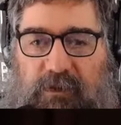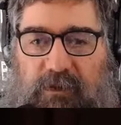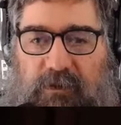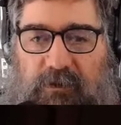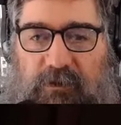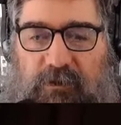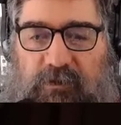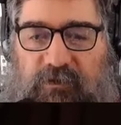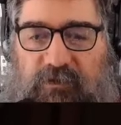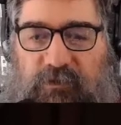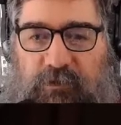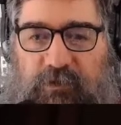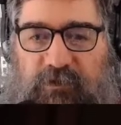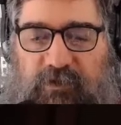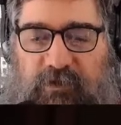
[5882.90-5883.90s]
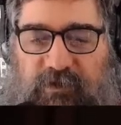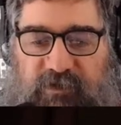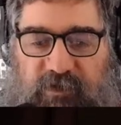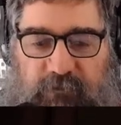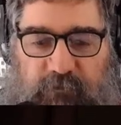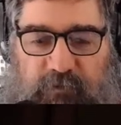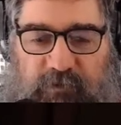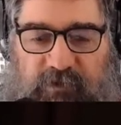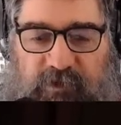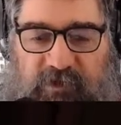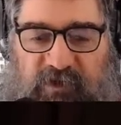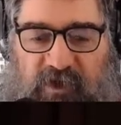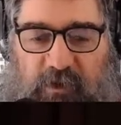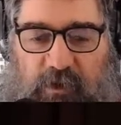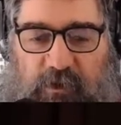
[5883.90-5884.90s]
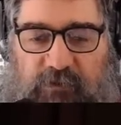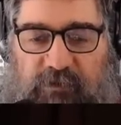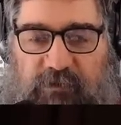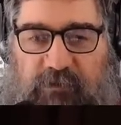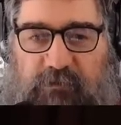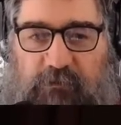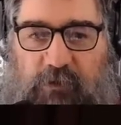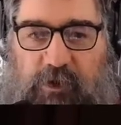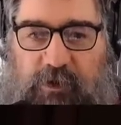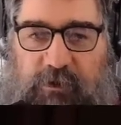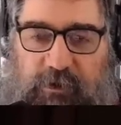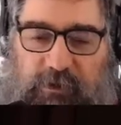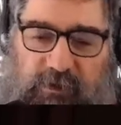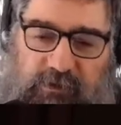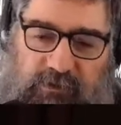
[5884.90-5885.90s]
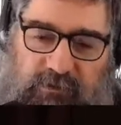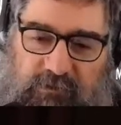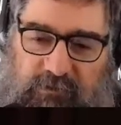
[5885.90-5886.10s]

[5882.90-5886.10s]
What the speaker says: And you can sort of see San Francisco over to the right there.